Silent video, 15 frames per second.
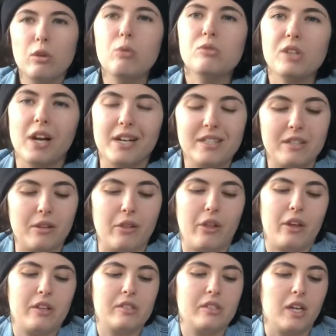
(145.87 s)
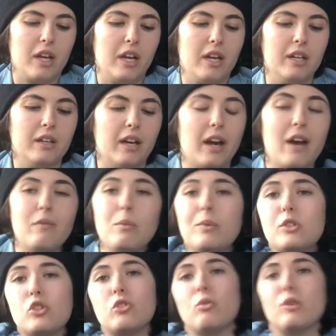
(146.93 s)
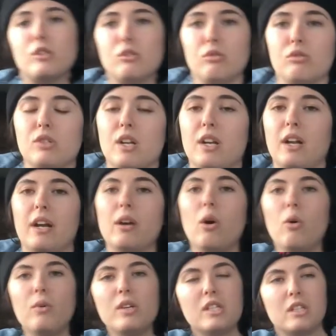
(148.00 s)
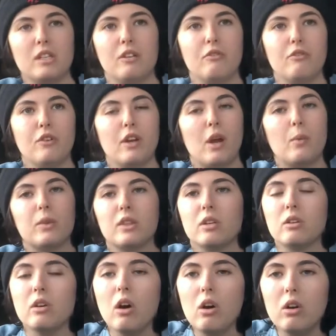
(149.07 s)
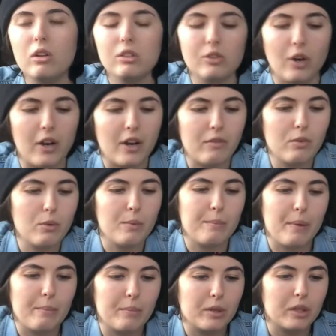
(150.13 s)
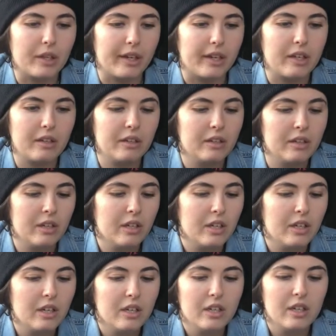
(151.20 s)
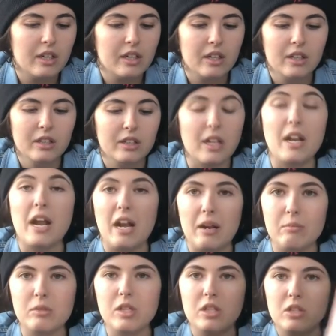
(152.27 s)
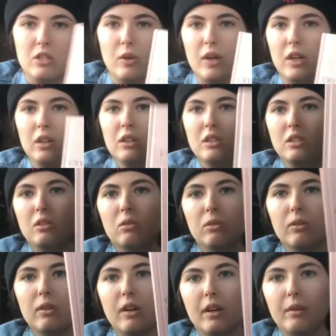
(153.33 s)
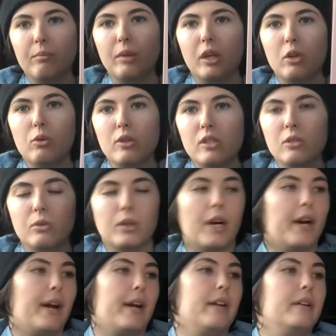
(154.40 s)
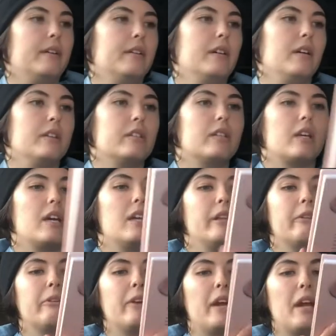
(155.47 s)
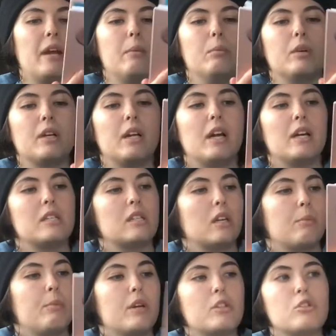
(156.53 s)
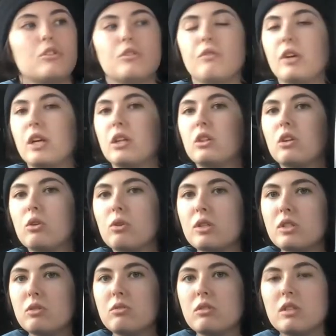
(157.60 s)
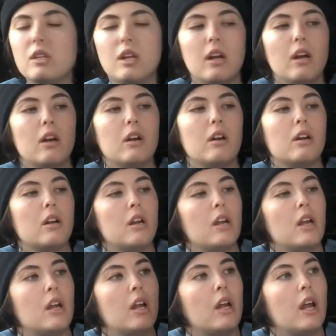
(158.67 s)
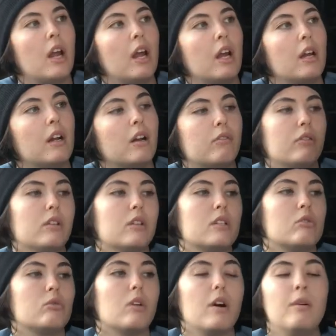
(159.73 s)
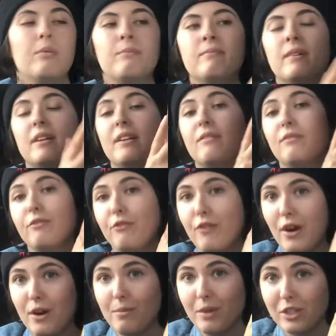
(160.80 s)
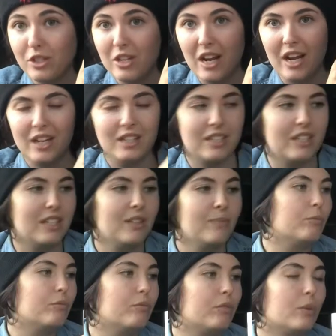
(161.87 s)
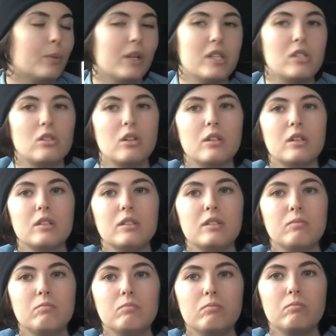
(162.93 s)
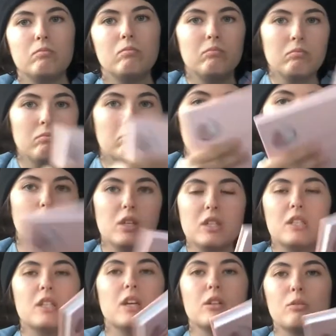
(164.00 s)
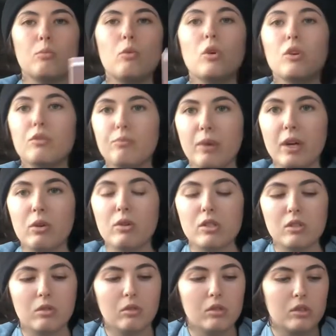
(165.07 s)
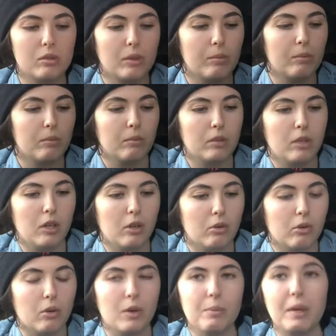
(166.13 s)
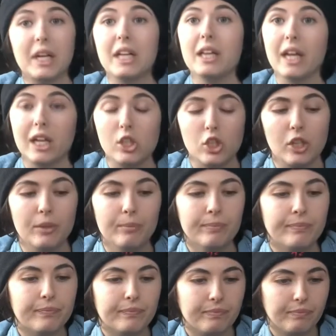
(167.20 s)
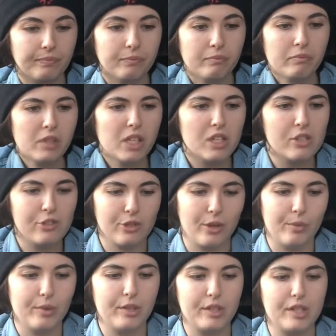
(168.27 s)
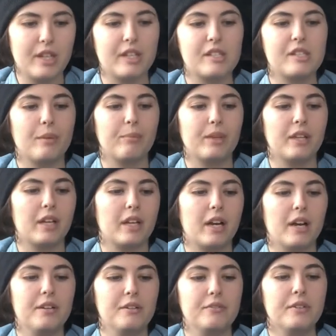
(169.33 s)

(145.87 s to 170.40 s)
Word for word: kinds of things and I have a bunch of crystals and I always like forget what they're called or I never remember like the names and so I got this little um like crystal guide it's like a little handbook and it has like pictures of like the crystals in there and I feel like this will come very much in handy for when I start putting together more of my crystals you know growing my collection so I wanted to get something that kind of